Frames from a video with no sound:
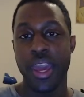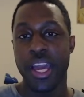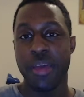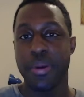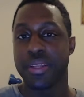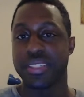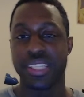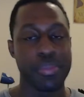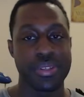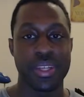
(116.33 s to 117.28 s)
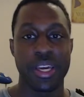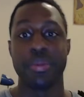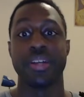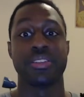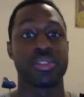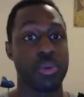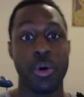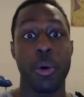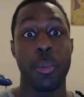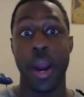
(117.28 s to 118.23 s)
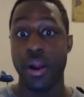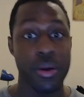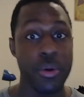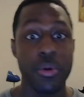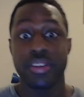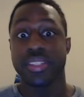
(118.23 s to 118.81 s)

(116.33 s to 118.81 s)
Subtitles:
It could be the simplest thing. It could be a squirrel, raccoon.